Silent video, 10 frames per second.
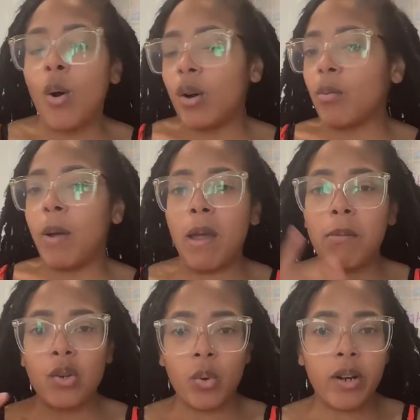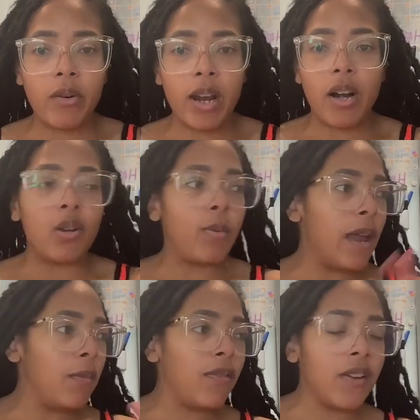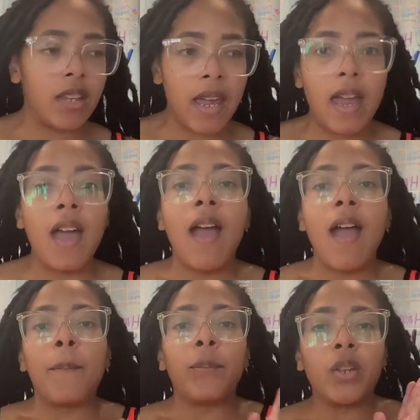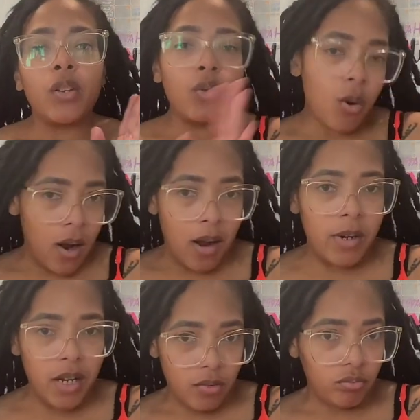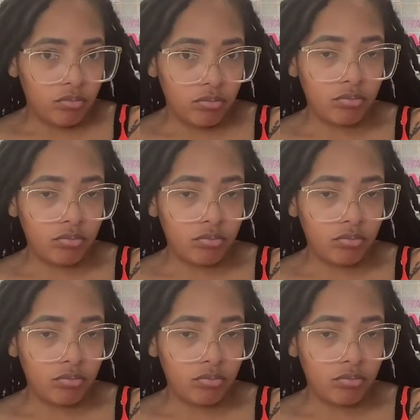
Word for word: or you're paying me 20 grand or you're paying me 50K, you know why I'm here.